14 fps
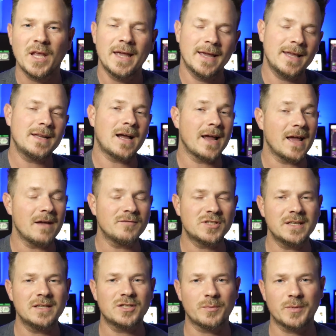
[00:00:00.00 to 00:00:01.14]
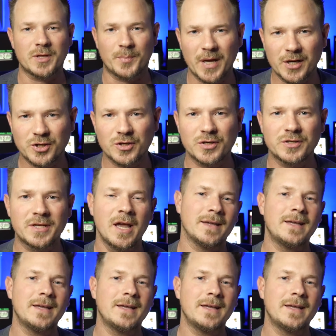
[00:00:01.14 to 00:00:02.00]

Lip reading: And I have seen some of the pictures,